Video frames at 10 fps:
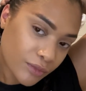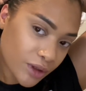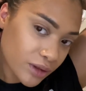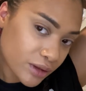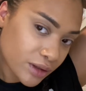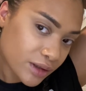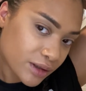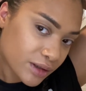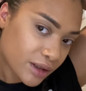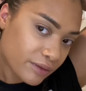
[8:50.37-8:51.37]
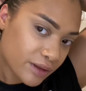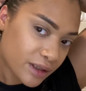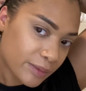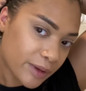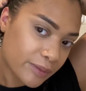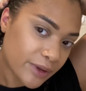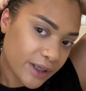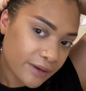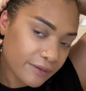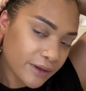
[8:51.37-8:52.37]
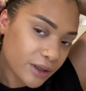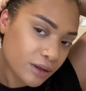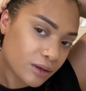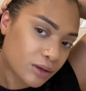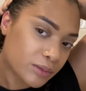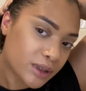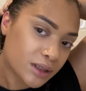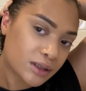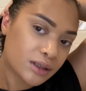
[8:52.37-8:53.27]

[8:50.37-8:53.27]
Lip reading: As you can see, every time I braid, I finger comb it